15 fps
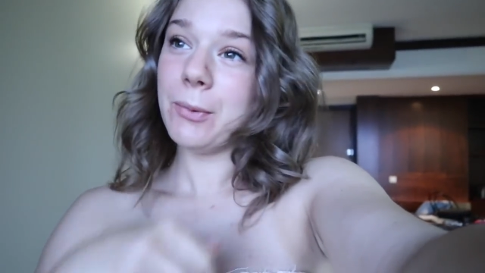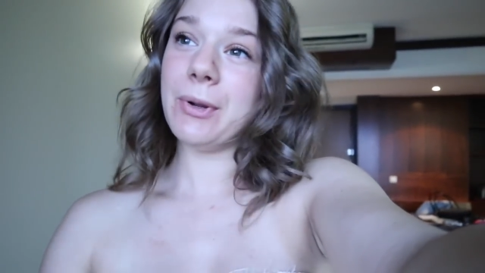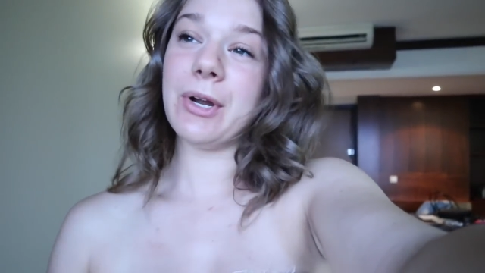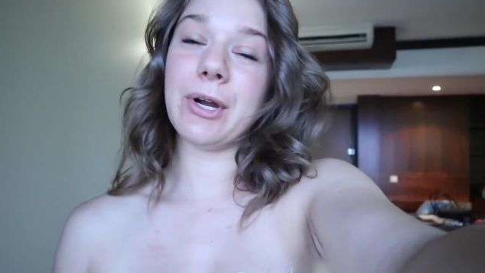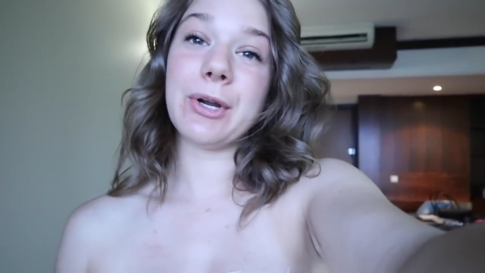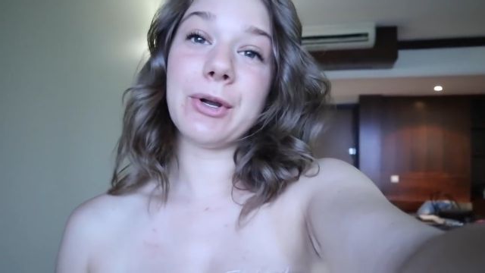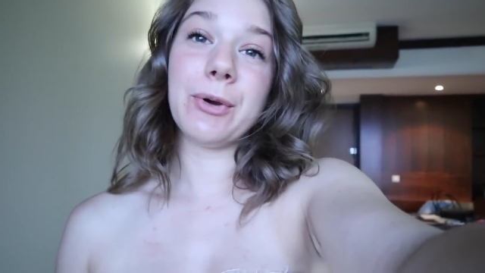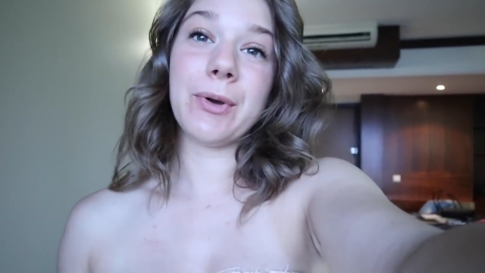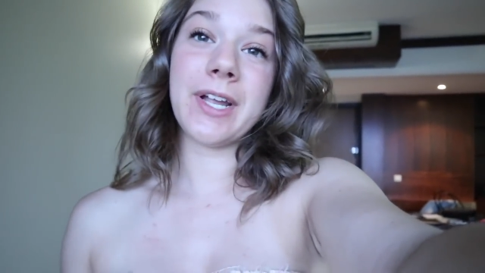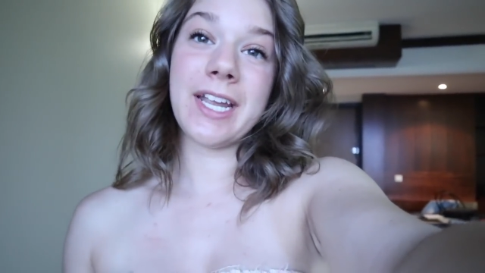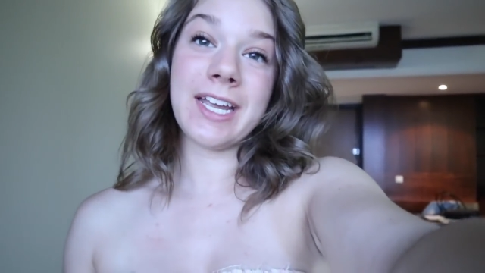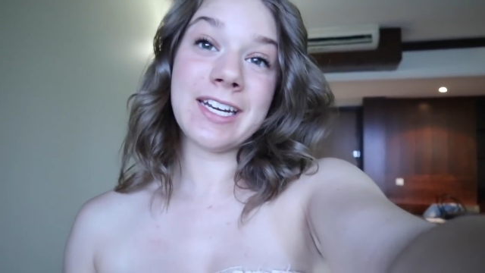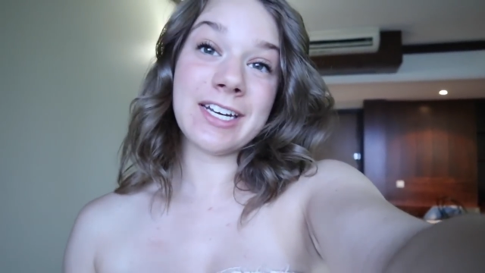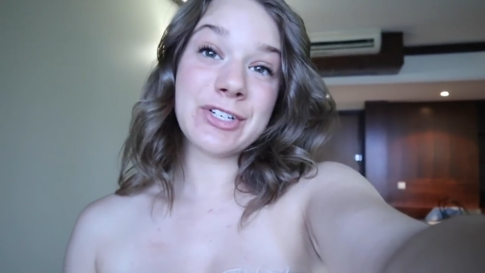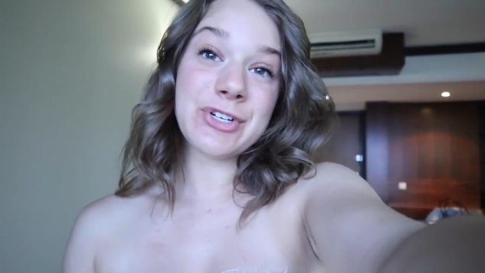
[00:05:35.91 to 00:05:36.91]
we are
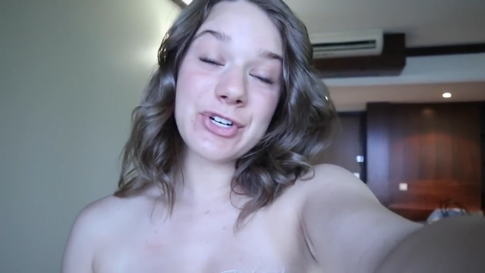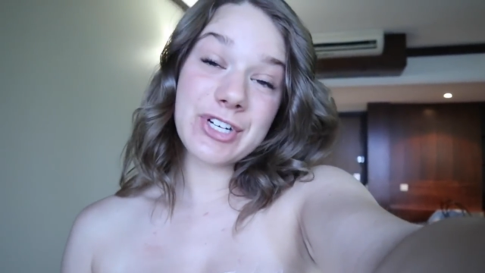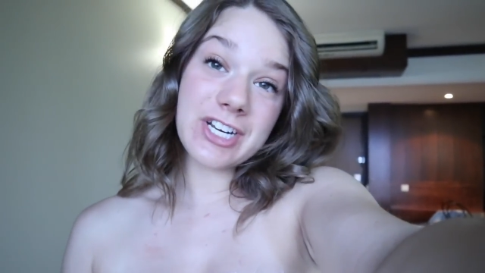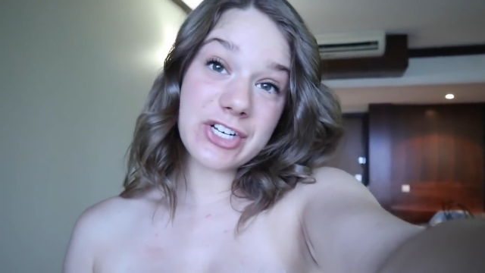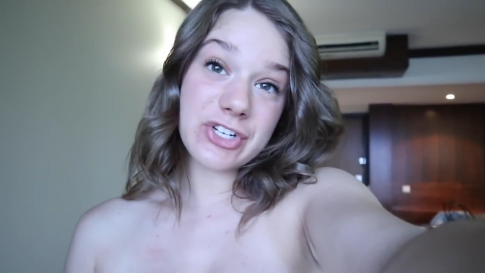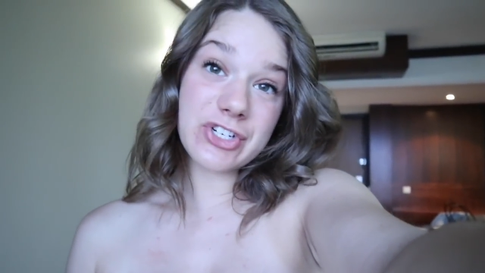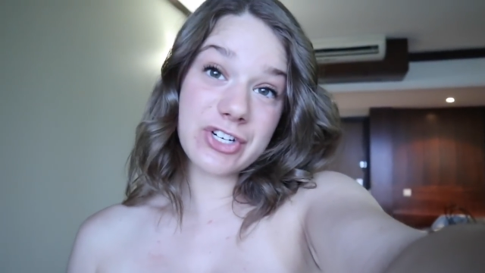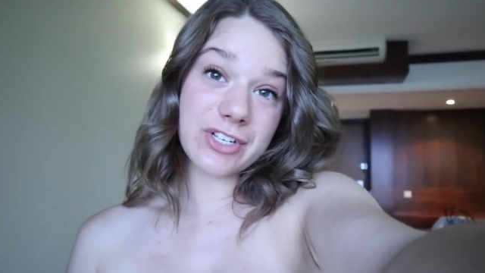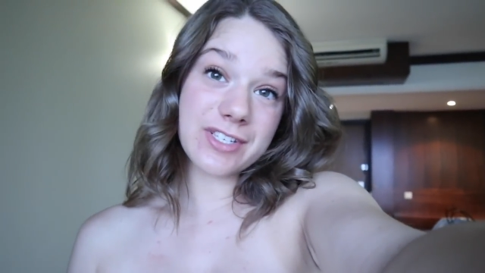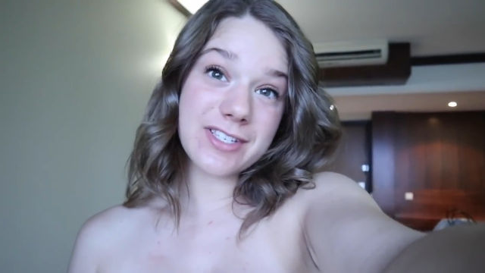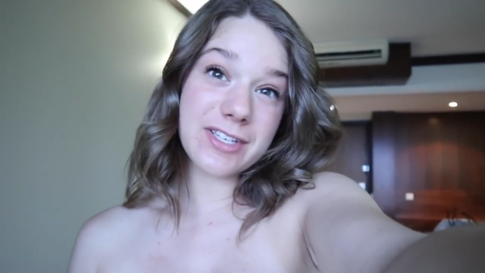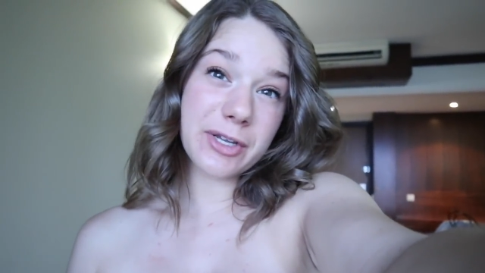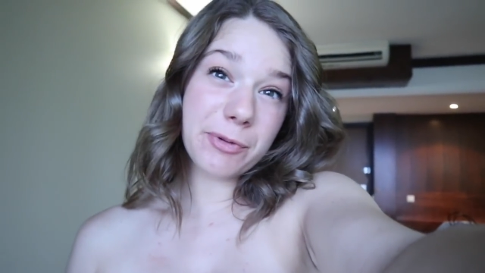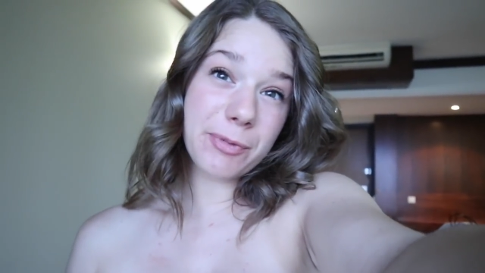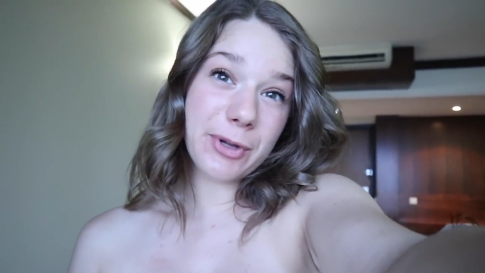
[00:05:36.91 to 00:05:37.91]
going in a traditional
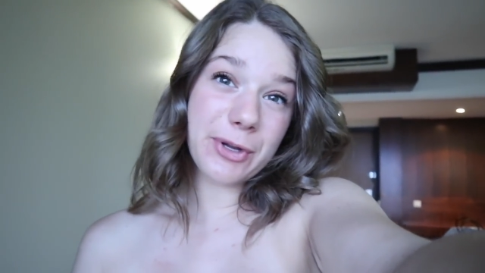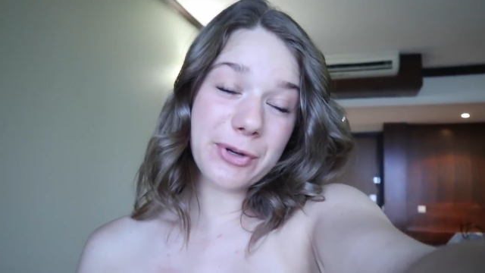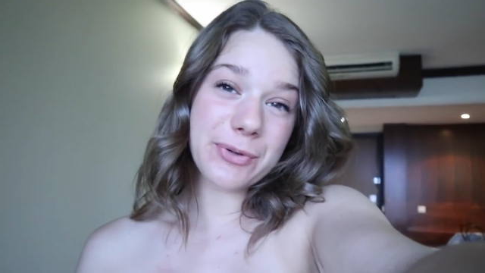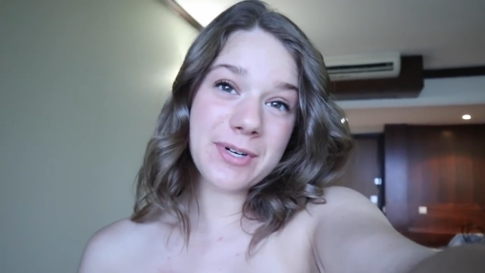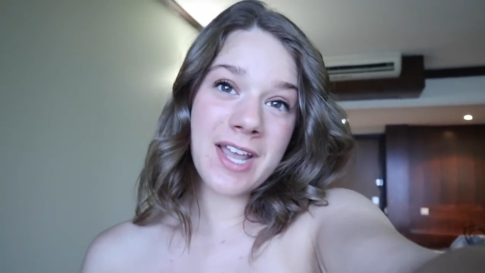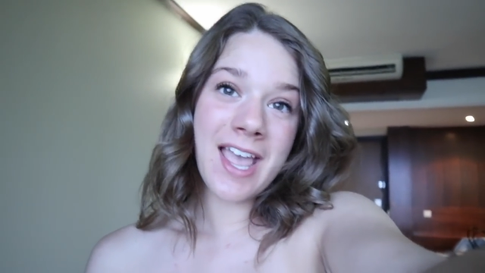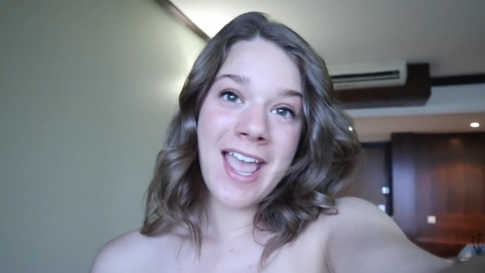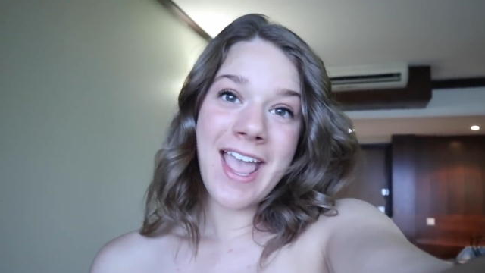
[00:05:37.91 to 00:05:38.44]
sailboat